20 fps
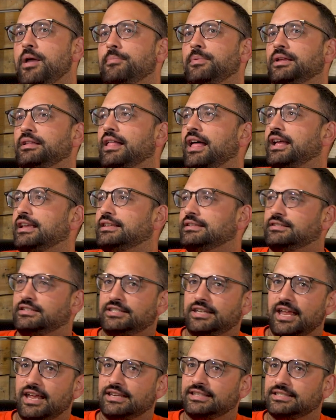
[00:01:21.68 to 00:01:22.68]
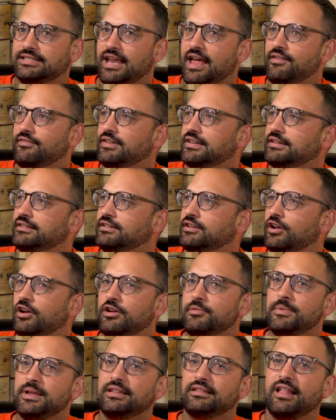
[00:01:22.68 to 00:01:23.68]
Maybe like six, seven. Ooh. You know
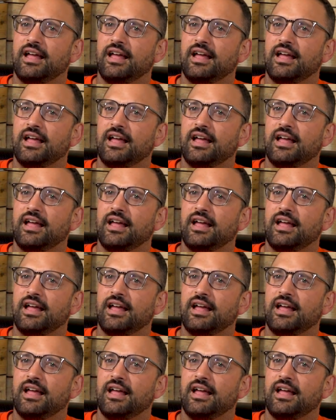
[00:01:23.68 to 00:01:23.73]
what I mean?